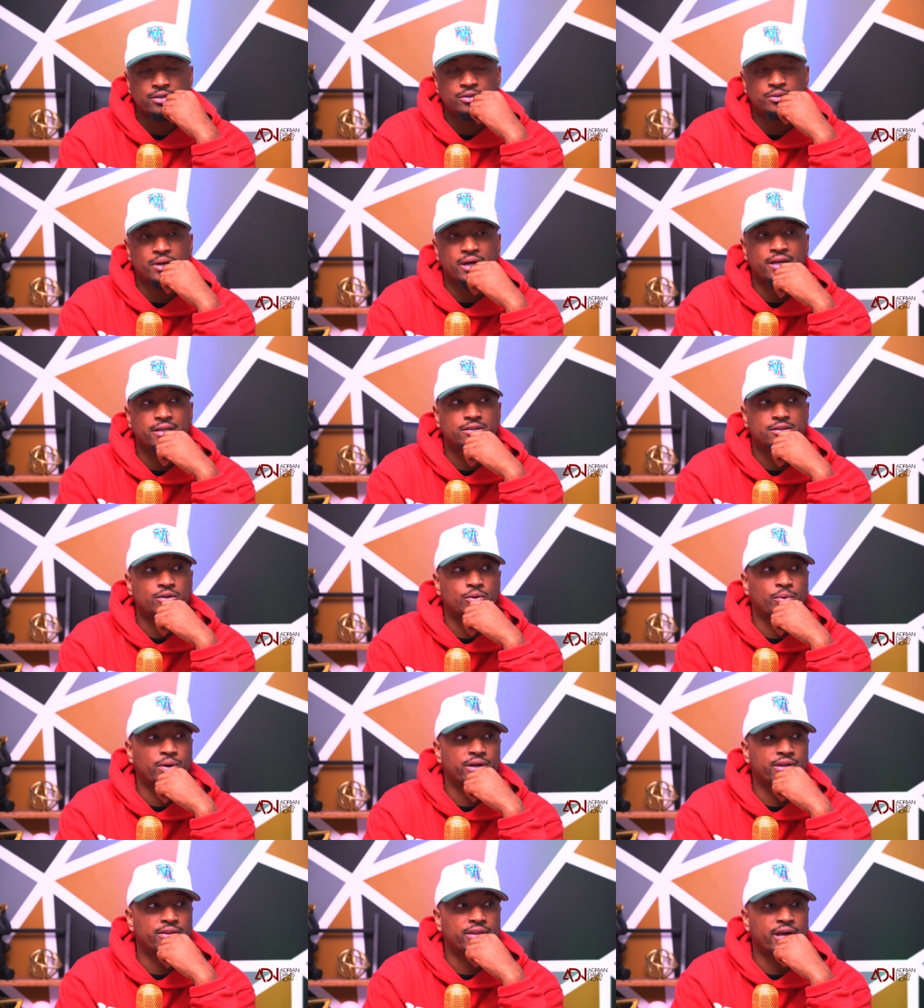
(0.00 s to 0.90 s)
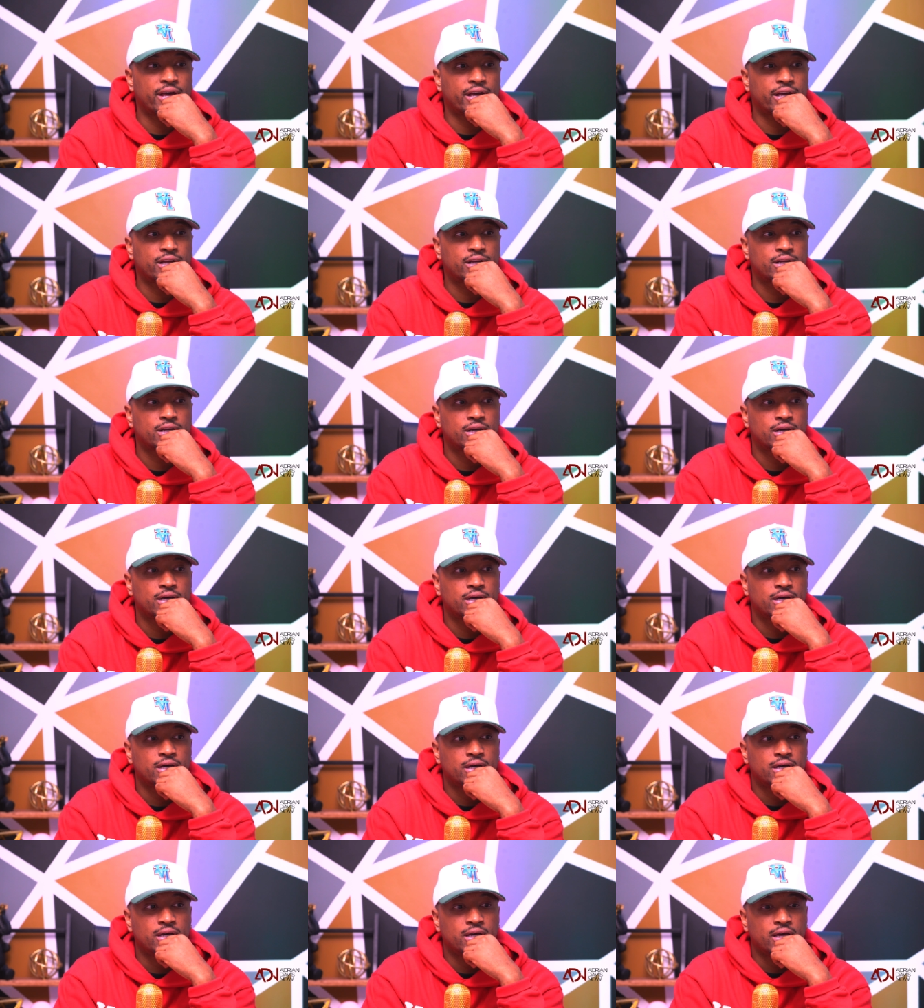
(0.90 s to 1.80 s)
You hate the way that
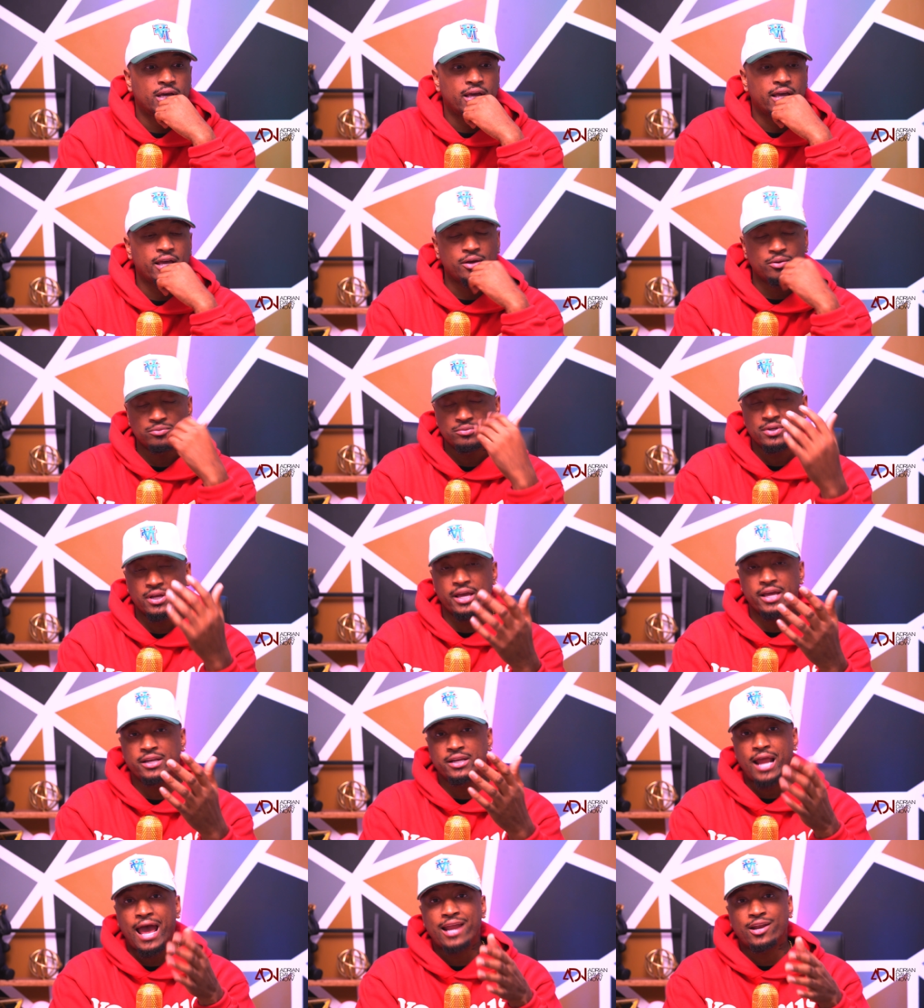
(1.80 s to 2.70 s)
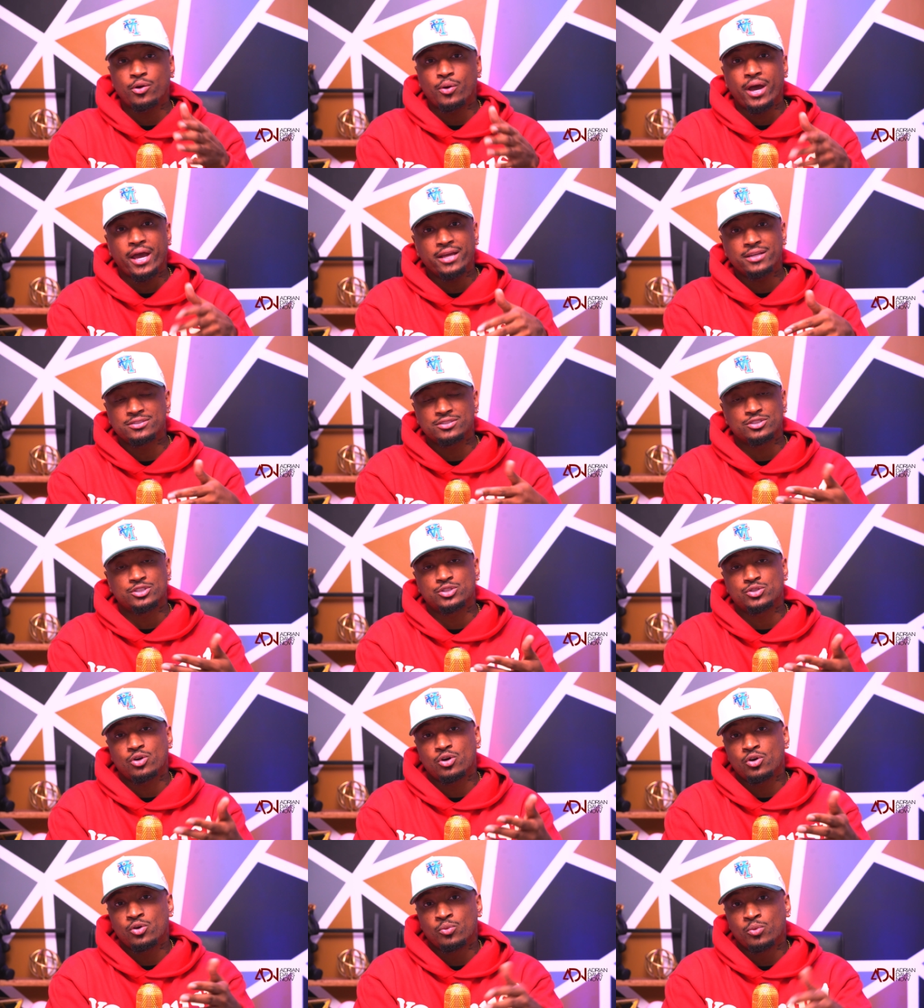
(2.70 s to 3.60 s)
and and I know hate is a
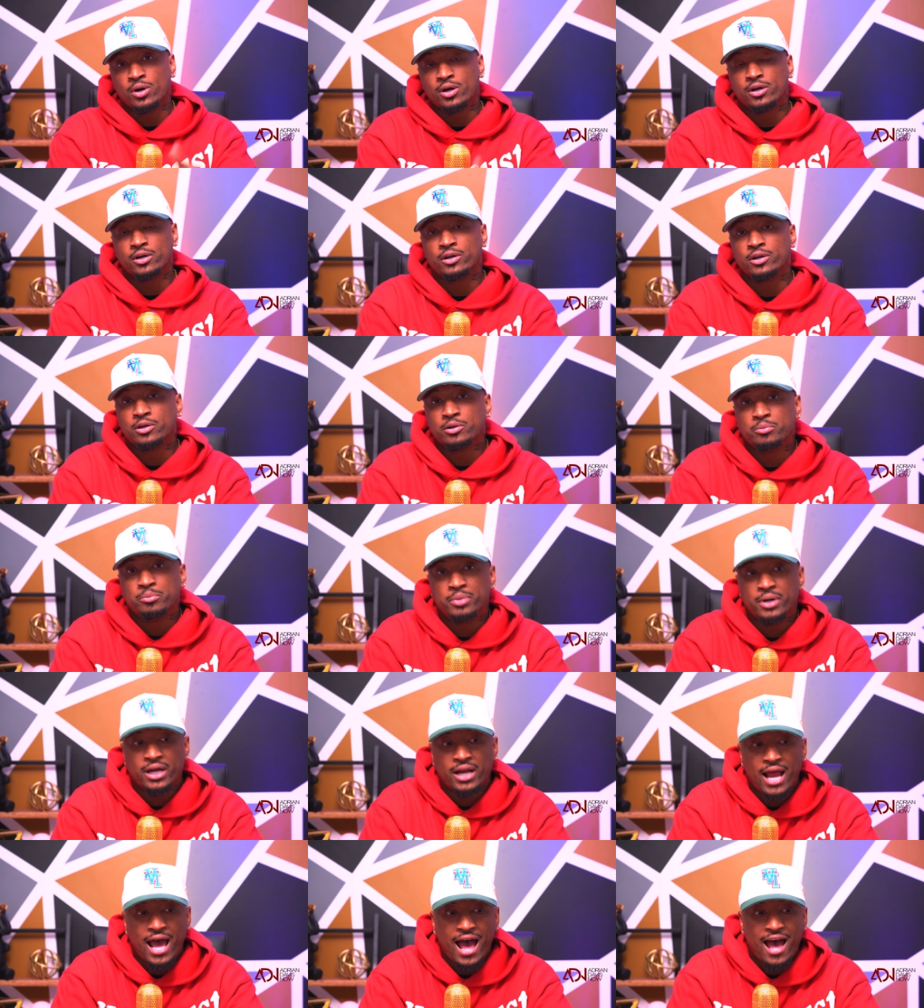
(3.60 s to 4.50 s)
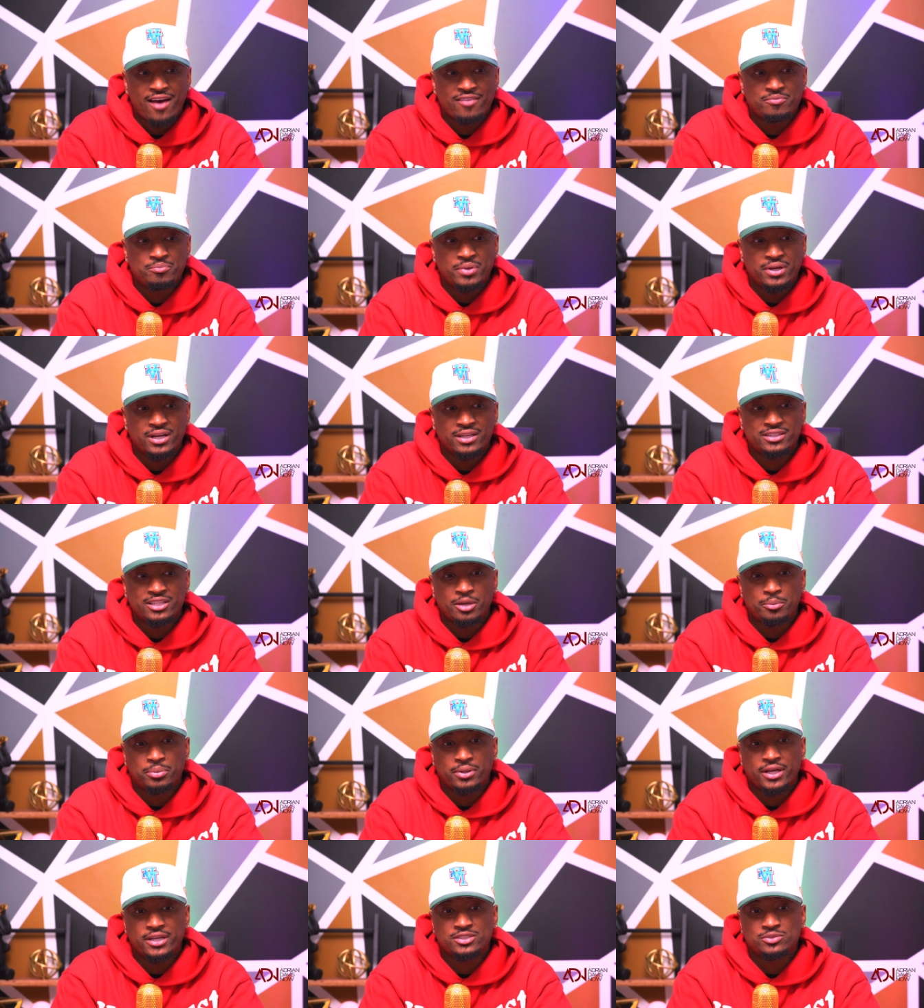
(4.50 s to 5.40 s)
strong word, but I've been at
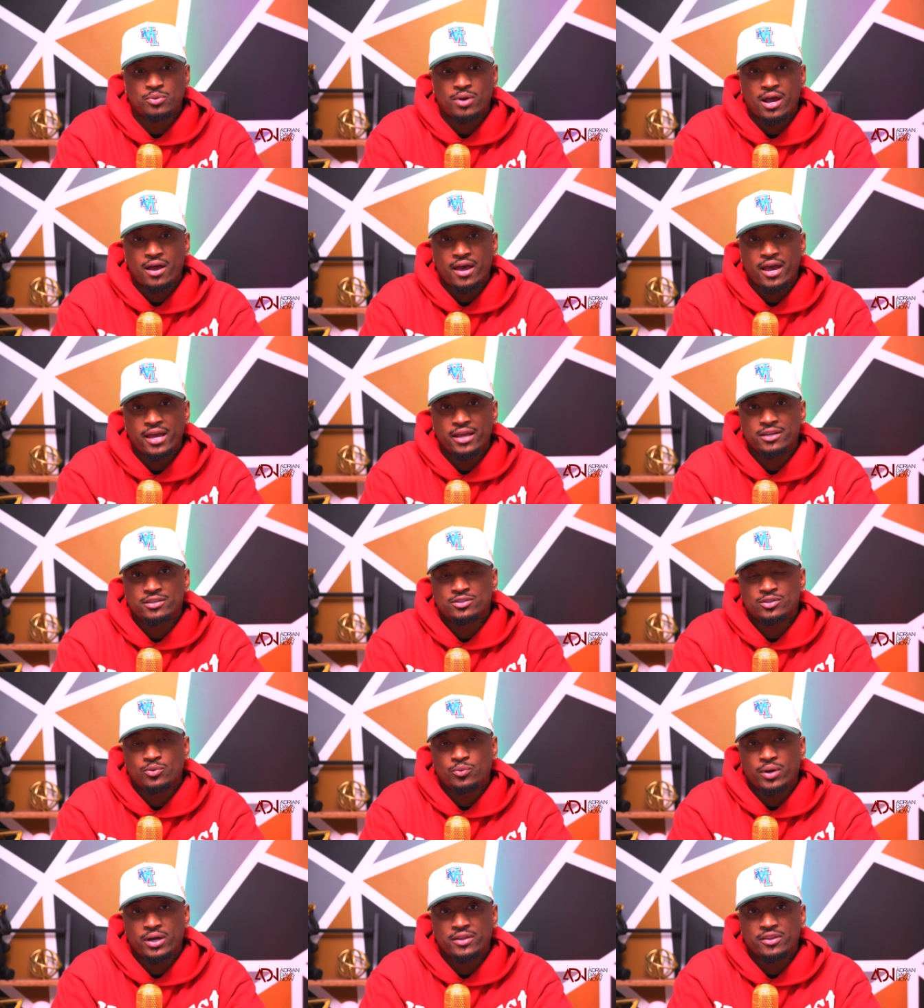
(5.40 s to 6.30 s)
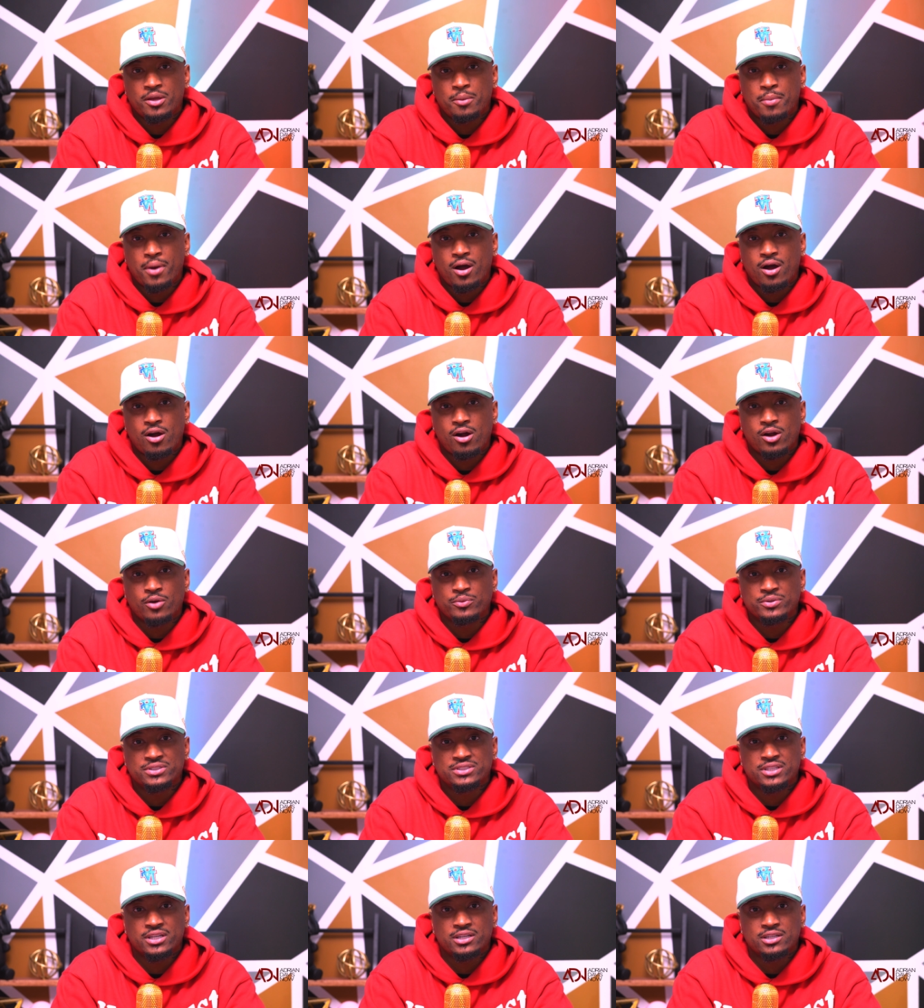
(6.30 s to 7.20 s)
that place where I hated the way that my heart
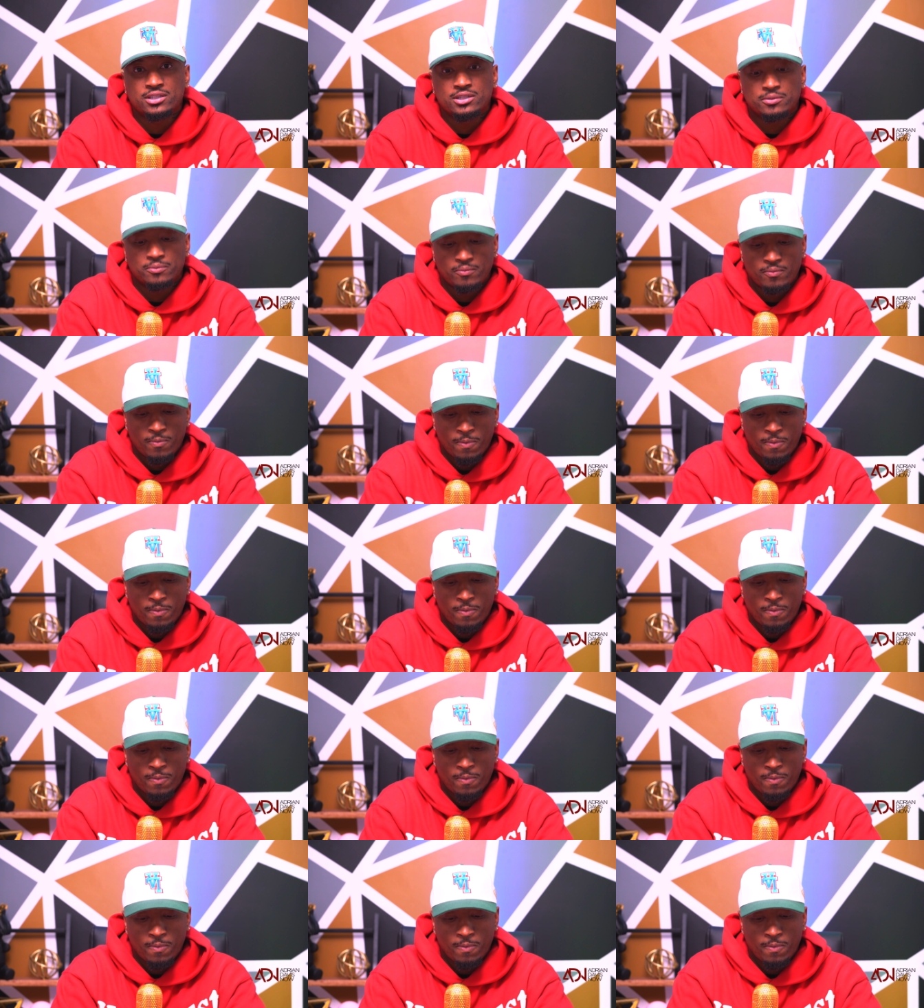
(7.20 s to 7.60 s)
was set up.